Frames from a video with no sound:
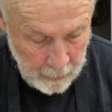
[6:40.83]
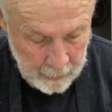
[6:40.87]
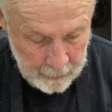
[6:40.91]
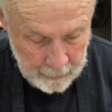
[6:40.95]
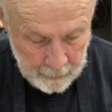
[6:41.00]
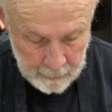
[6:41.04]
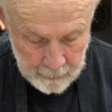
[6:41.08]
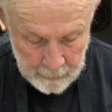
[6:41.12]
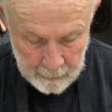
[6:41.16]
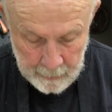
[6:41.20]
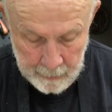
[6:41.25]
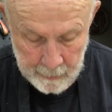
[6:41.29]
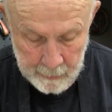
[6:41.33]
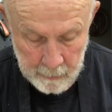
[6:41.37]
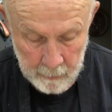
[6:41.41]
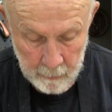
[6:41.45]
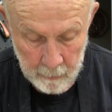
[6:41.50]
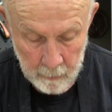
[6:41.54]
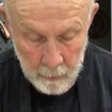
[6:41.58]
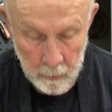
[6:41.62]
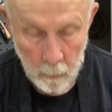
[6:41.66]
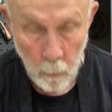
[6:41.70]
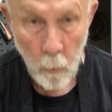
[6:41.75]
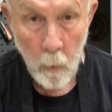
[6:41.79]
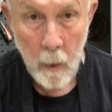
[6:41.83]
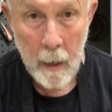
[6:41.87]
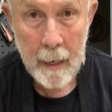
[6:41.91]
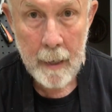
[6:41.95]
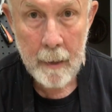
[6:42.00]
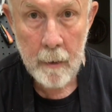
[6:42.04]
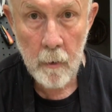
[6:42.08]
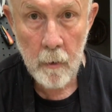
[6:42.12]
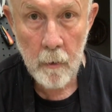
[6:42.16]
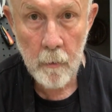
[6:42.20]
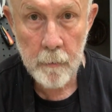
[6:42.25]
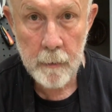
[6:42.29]
I can see it's a little
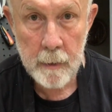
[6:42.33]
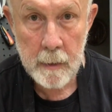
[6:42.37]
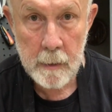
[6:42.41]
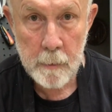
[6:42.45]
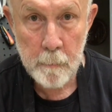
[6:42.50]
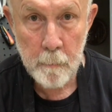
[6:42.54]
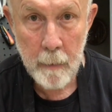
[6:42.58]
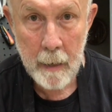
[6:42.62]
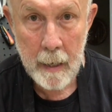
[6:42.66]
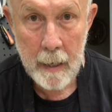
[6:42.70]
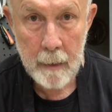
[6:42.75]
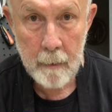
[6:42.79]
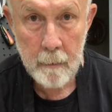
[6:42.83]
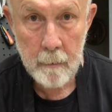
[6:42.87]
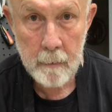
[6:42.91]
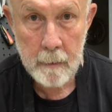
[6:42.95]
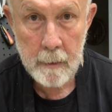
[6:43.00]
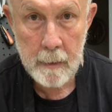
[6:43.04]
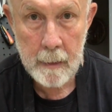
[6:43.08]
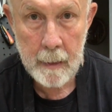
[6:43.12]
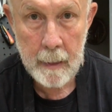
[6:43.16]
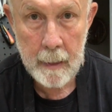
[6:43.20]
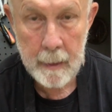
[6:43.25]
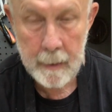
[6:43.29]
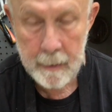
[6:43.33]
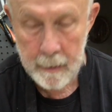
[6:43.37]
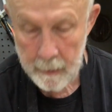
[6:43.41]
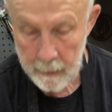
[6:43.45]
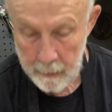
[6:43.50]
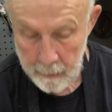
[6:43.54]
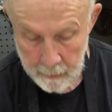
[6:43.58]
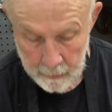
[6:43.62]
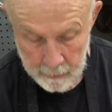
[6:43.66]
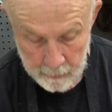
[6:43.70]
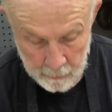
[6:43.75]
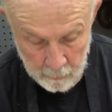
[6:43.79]
wider on this back side than
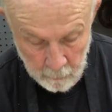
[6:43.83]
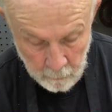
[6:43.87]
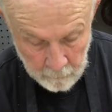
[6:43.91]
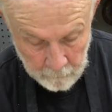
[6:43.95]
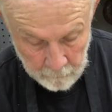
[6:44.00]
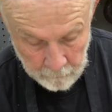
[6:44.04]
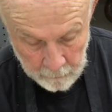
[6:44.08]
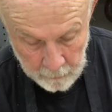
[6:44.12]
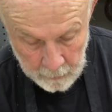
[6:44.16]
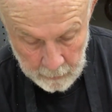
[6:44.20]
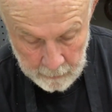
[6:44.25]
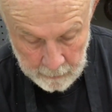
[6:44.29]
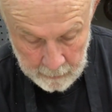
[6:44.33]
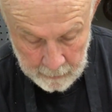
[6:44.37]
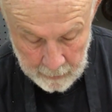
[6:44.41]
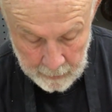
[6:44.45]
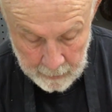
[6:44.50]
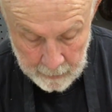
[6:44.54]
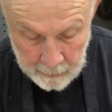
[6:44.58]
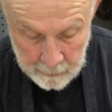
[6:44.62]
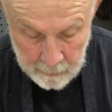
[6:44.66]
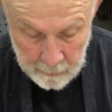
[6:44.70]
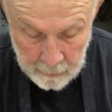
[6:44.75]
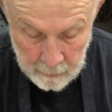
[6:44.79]
it is on the front side.